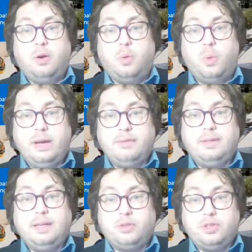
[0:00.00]
We have
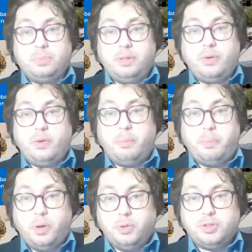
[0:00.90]
an interdisciplinary
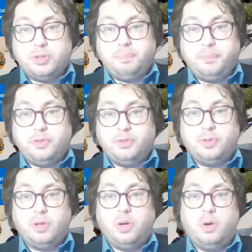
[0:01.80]
approach.
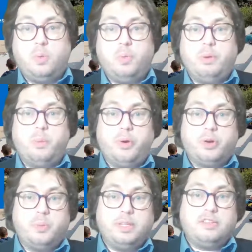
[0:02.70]
So we
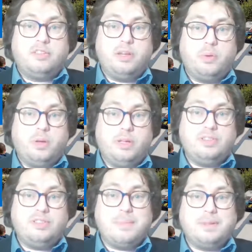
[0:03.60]
work with
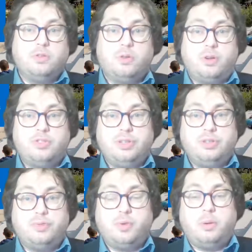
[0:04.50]
theories and
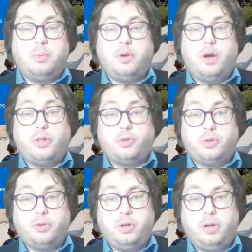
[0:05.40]
methodologies from
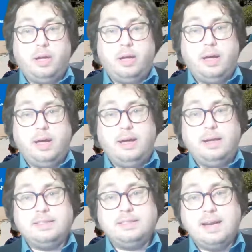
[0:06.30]
other
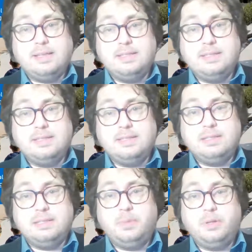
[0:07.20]

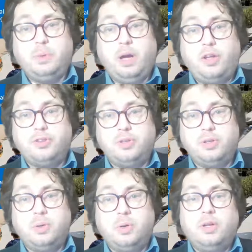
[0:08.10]
sciences, but we
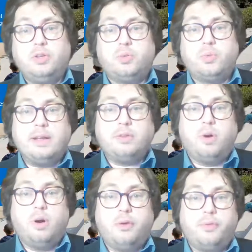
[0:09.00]
also try
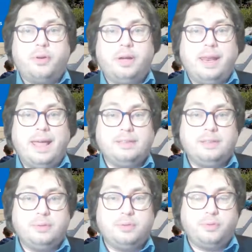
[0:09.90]
to offer
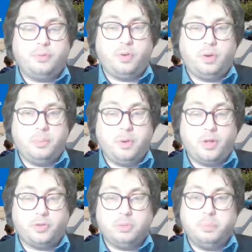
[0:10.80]
electives from
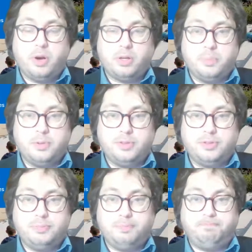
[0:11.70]
other
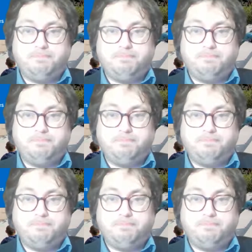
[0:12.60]
departments.